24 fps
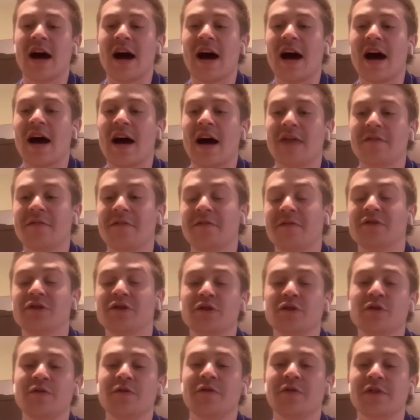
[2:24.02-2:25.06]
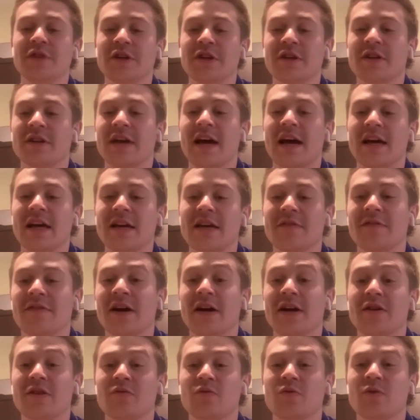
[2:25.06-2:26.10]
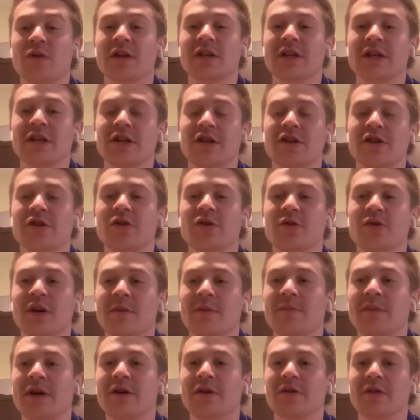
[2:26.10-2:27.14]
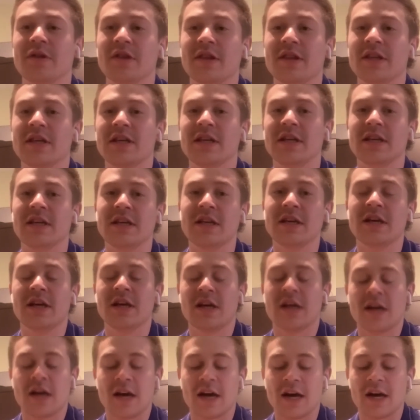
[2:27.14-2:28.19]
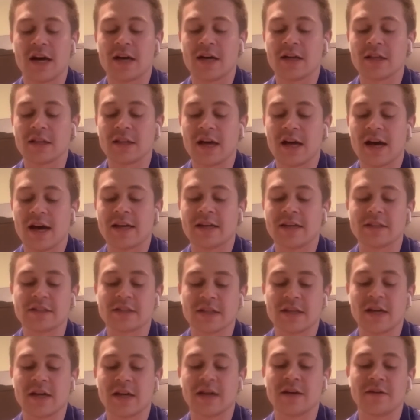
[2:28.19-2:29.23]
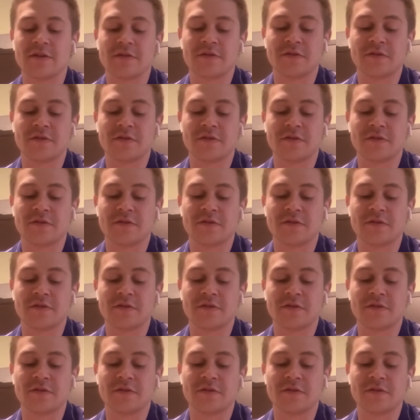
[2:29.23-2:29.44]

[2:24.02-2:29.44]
I do feel that if I really knew about the alliance of